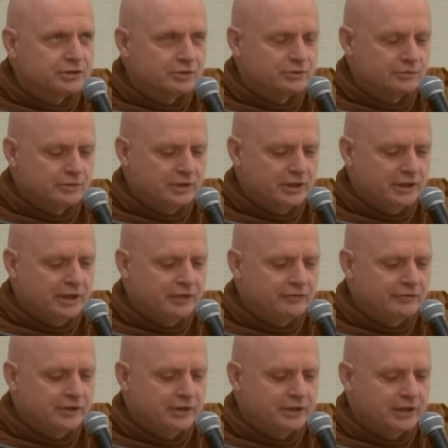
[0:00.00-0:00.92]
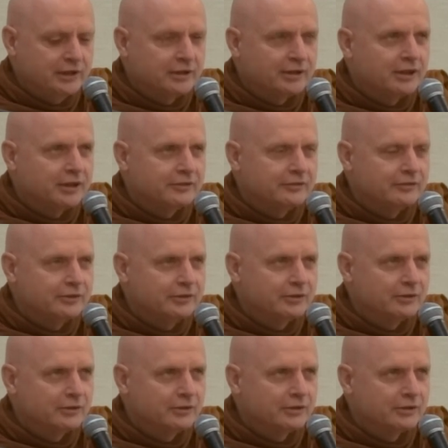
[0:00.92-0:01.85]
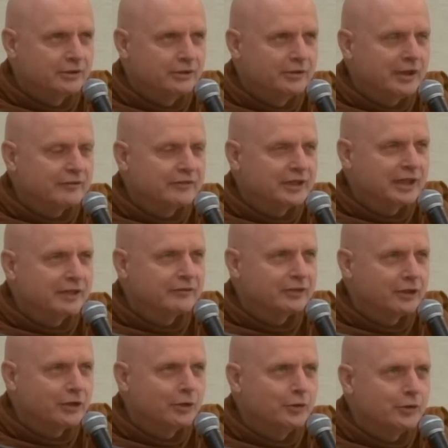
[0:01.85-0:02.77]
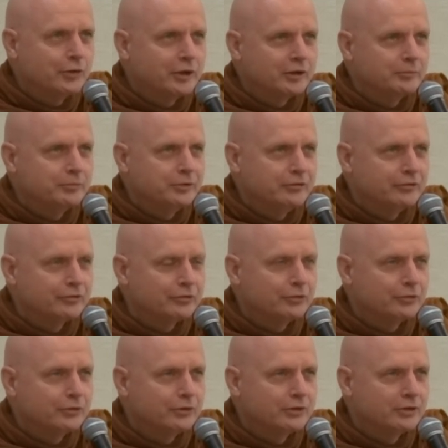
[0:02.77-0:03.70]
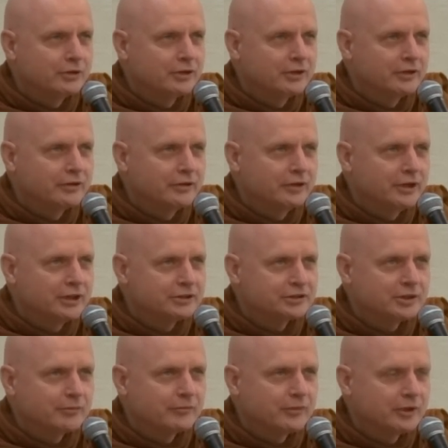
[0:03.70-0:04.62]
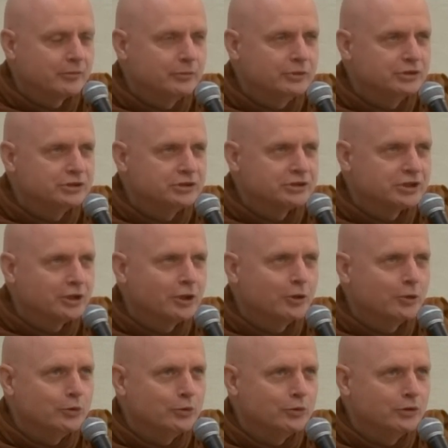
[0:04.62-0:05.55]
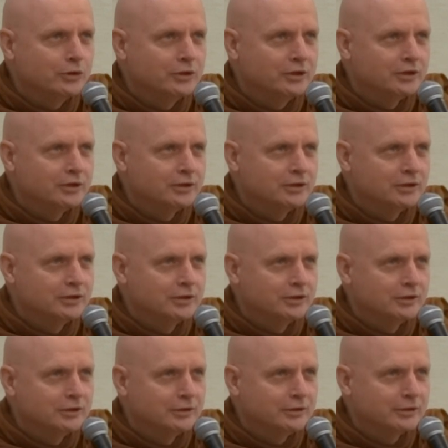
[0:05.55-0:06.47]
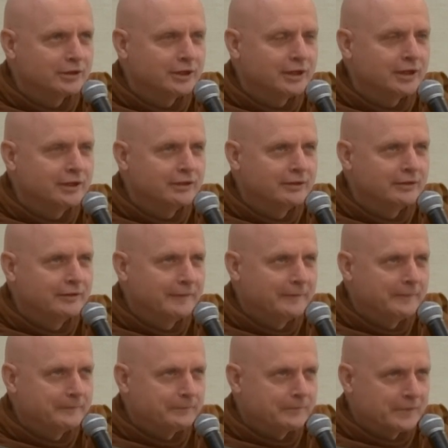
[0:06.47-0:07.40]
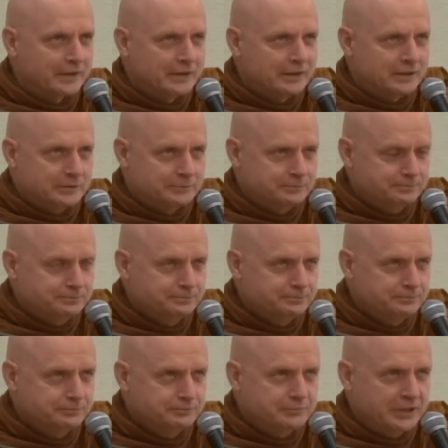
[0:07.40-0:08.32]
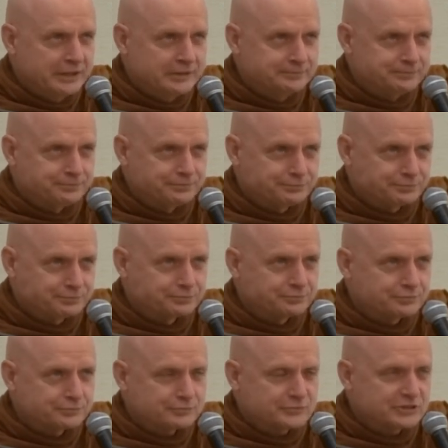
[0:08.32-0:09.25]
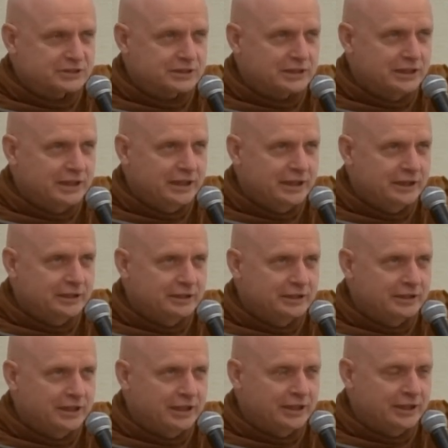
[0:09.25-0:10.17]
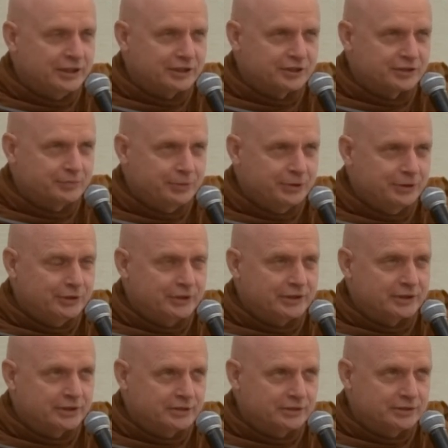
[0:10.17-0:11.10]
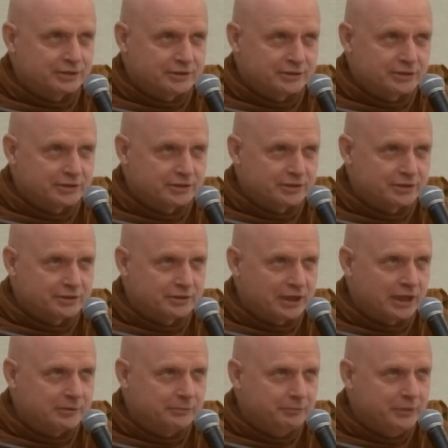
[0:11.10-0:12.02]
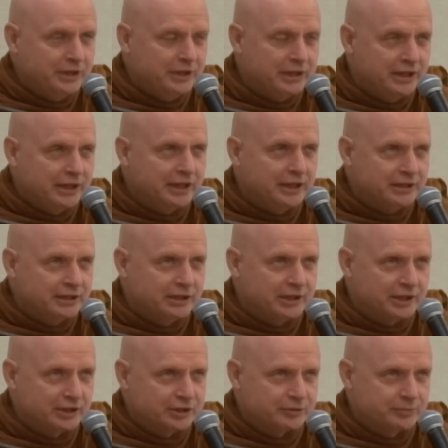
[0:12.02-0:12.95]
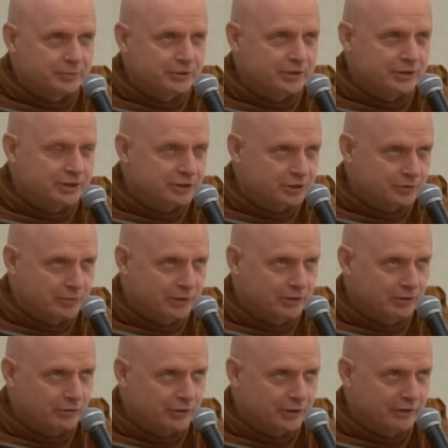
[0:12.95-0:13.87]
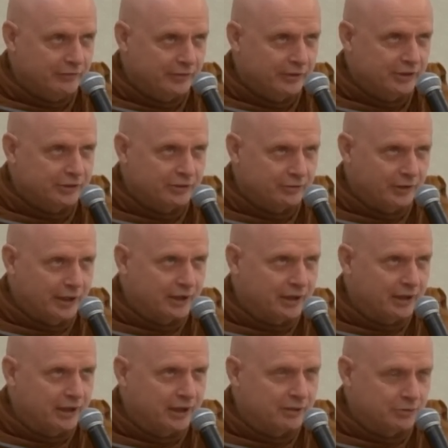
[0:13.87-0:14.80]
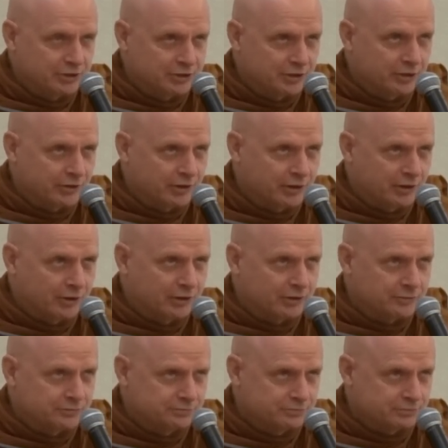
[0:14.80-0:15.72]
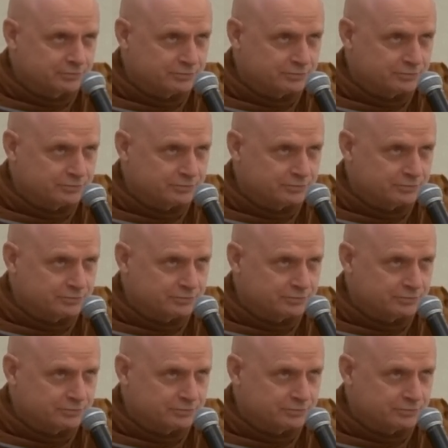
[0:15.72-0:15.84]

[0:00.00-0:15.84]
So in everyday life, you have to have an owner before something which is owned. Okay? But in experience, unmediated experience, where you're looking very directly at what's going on,